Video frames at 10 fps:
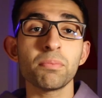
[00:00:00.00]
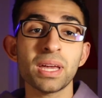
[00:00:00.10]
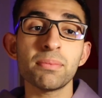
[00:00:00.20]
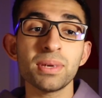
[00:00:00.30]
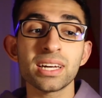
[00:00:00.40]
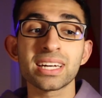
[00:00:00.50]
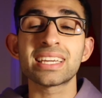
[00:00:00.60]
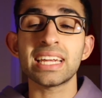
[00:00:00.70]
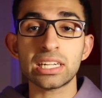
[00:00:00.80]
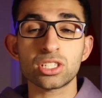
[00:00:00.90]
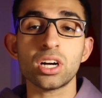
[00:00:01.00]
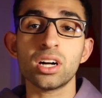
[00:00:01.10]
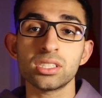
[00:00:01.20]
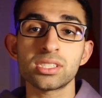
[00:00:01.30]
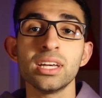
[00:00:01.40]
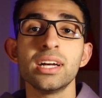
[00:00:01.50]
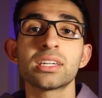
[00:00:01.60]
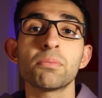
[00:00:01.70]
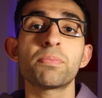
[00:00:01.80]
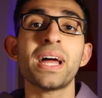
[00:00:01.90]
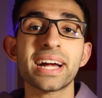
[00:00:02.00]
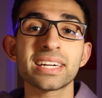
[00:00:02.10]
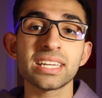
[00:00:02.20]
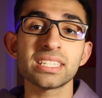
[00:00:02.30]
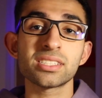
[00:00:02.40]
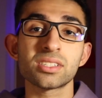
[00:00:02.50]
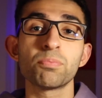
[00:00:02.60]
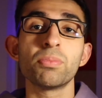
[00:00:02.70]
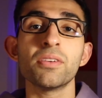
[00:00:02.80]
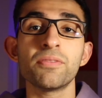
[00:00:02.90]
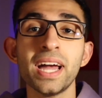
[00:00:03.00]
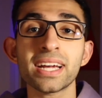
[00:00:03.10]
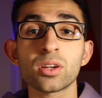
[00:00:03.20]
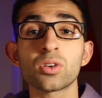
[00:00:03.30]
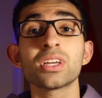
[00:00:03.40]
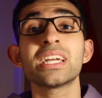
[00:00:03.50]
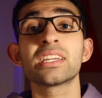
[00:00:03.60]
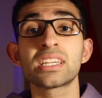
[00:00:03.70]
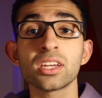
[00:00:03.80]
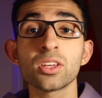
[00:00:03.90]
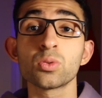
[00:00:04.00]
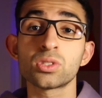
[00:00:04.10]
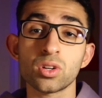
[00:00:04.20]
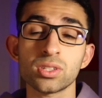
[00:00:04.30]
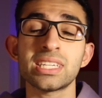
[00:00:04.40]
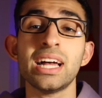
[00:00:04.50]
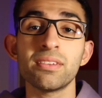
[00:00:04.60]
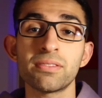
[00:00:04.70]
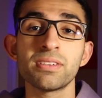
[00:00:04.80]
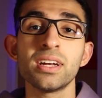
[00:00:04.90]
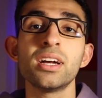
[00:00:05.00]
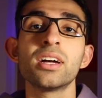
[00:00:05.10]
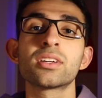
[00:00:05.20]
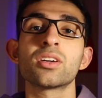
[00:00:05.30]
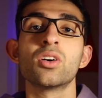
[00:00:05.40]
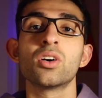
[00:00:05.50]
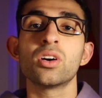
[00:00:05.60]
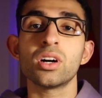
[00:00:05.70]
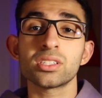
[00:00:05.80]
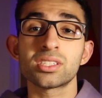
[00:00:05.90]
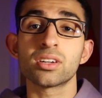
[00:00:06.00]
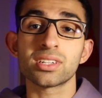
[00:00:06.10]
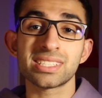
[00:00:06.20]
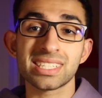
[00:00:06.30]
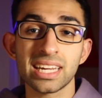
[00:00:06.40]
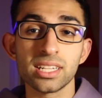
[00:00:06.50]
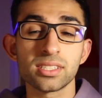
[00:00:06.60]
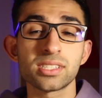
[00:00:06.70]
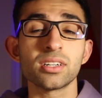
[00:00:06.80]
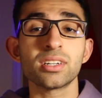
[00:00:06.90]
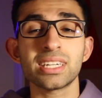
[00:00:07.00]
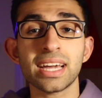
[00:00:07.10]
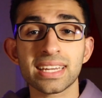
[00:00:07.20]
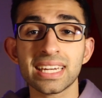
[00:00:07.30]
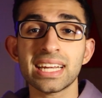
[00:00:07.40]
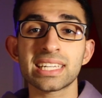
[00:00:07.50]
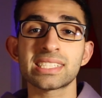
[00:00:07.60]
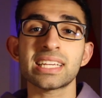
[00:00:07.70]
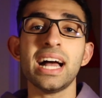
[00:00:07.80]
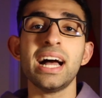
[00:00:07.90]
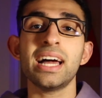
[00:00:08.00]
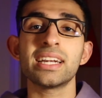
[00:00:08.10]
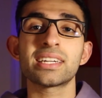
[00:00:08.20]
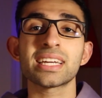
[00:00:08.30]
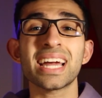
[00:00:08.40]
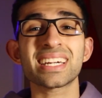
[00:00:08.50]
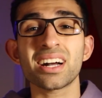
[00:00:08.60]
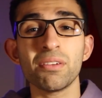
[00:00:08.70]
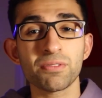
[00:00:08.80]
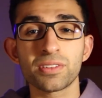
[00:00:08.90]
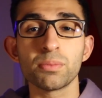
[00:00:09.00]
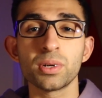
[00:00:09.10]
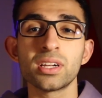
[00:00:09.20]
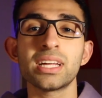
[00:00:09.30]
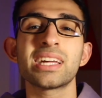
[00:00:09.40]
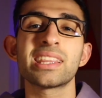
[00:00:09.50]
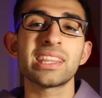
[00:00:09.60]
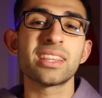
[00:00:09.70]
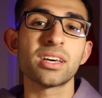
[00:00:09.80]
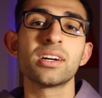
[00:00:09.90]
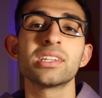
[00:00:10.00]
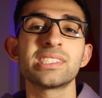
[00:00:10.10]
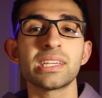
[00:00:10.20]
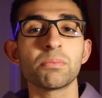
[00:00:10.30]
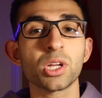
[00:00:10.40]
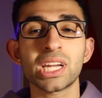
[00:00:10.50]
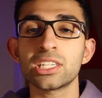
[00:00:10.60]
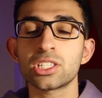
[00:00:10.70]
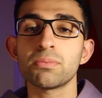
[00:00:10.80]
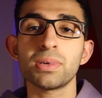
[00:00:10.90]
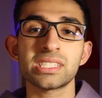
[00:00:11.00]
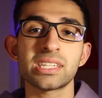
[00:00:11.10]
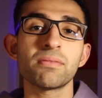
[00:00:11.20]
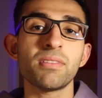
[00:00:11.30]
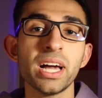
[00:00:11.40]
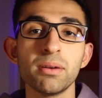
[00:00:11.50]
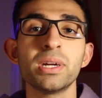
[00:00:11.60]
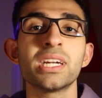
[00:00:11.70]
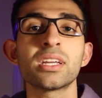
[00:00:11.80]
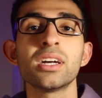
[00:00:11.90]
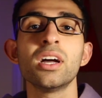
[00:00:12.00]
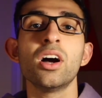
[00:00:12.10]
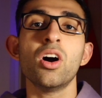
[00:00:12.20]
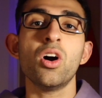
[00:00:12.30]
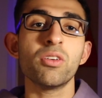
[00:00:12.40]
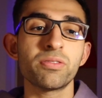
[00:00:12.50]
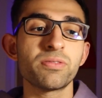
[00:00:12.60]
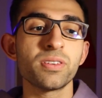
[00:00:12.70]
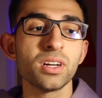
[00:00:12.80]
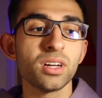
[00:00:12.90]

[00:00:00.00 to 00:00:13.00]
may be a great chance to practice, to perfect, or to introduce yourself to certain skills, certain techniques, and to get comfortable in the simulation-based environment of